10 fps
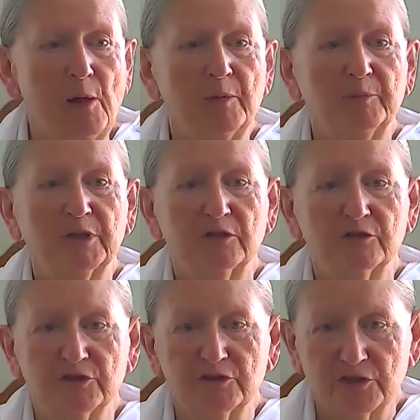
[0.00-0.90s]
because
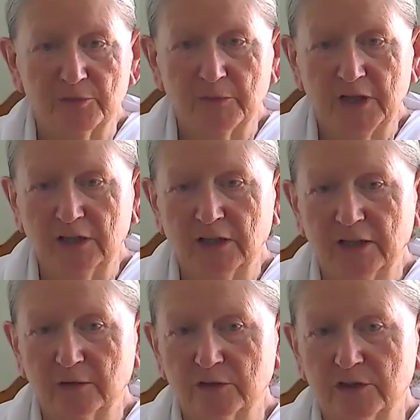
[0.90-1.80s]
it's the main
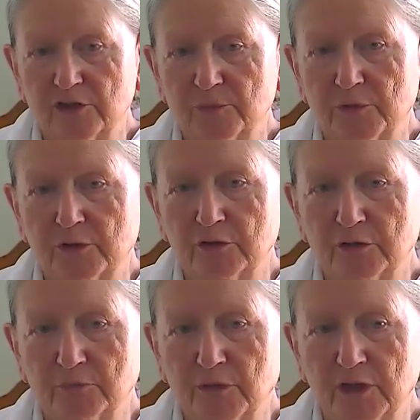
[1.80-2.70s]
language
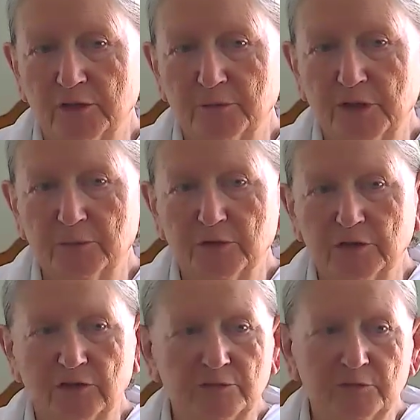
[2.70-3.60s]
spoken by people
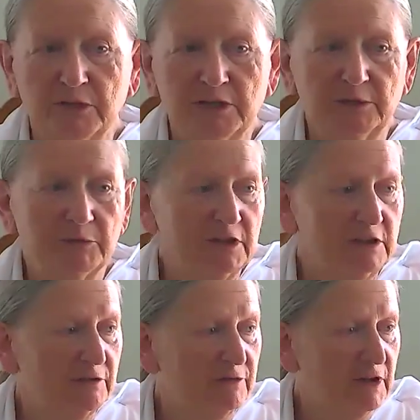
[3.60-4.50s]
of many, many
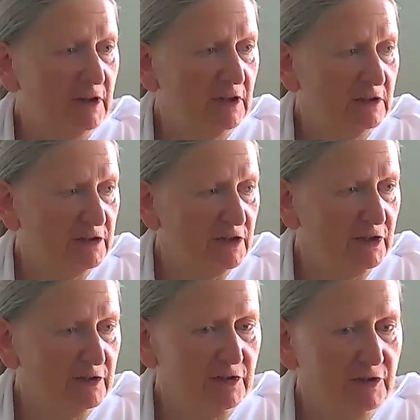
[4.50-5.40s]
different
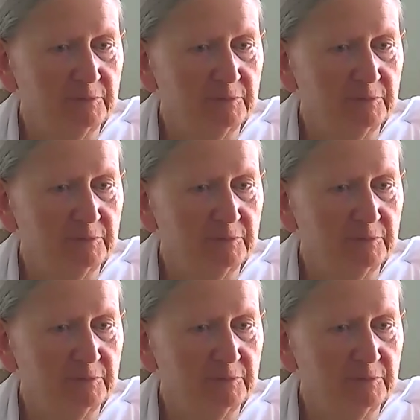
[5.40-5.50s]
cultures.